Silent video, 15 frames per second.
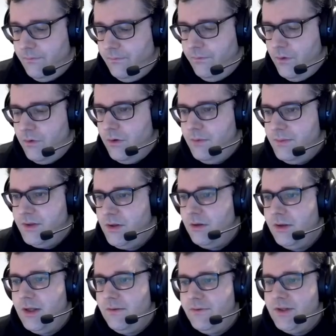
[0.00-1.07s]

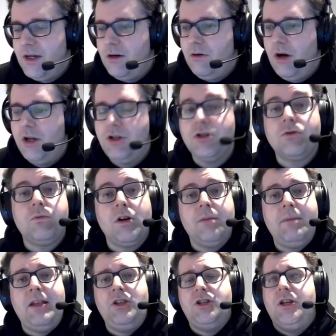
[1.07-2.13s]
Forums.dovetail. I just want to
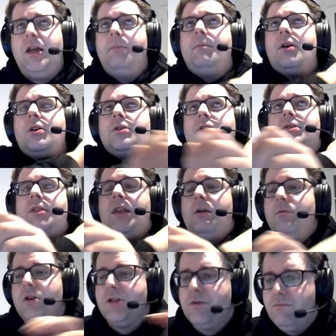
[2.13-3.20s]
mention it because there
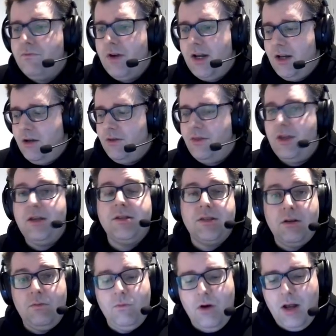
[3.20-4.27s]
were some really good things
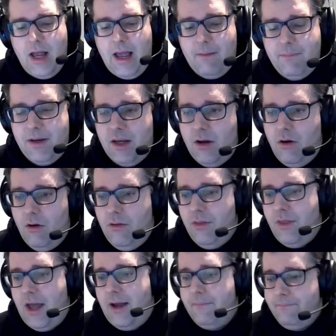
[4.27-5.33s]
that were happening
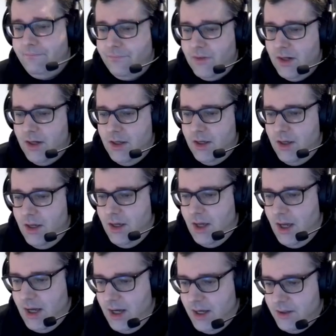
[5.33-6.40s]
on that.
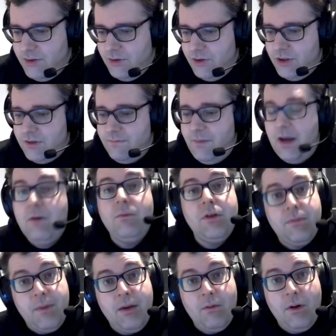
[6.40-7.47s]
So just bear
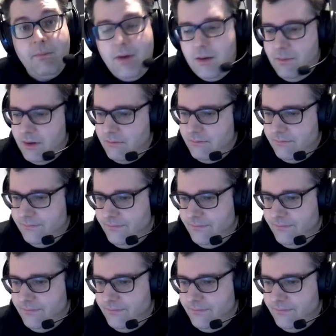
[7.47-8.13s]
with me one moment.